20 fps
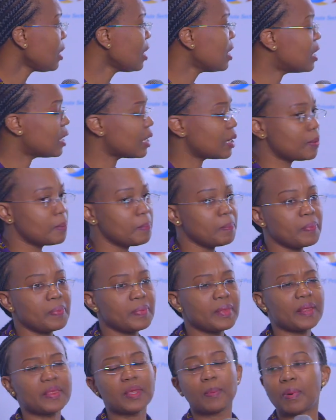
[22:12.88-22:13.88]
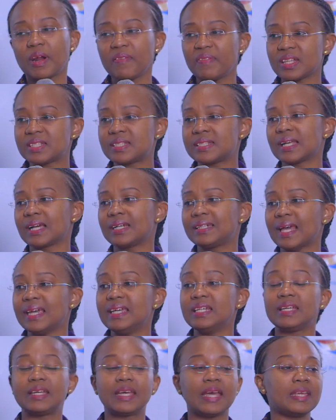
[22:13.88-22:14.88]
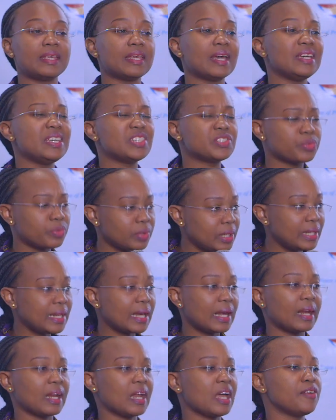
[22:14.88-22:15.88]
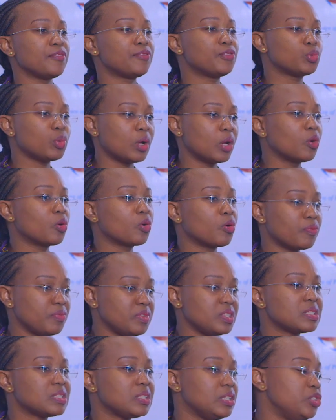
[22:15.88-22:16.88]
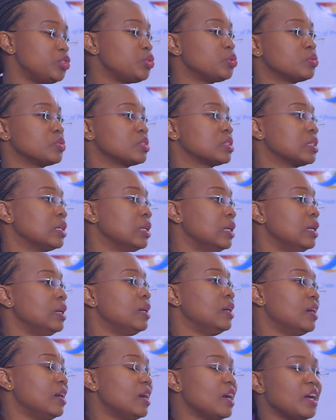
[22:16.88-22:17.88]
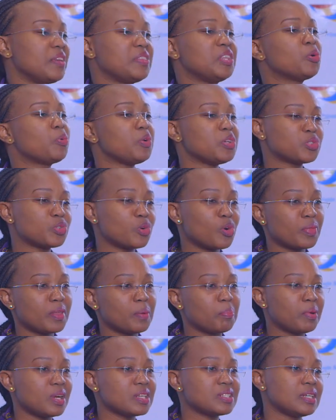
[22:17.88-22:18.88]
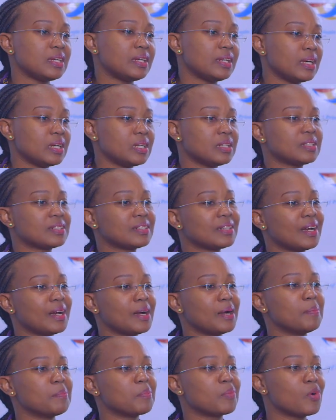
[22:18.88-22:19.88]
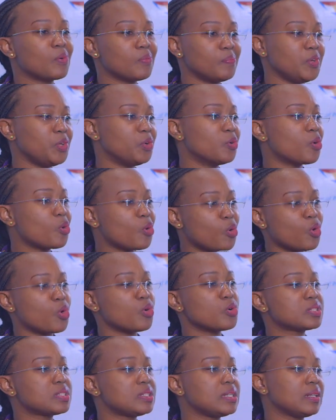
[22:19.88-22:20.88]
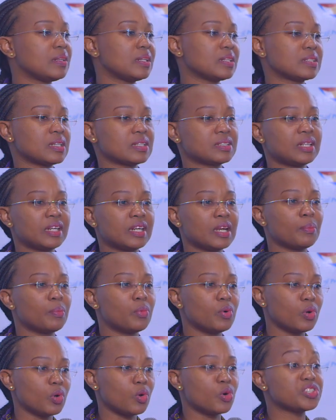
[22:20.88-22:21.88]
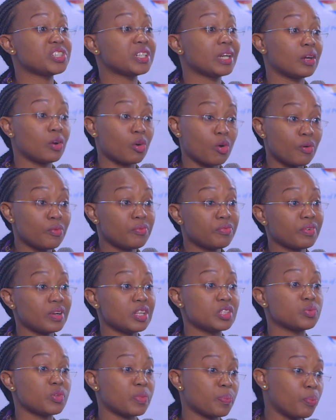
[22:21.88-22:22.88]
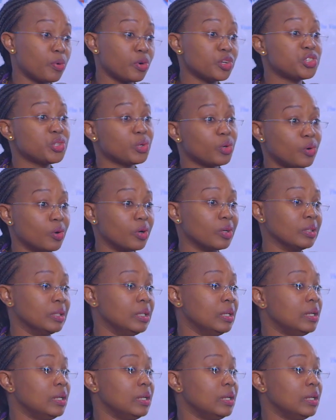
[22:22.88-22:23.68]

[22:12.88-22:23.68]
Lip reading: that the private sector in Kenya is really alive to a lot of these issues. I think we saw the president, co-hosting the Sustainable Ocean Conference with Portugal,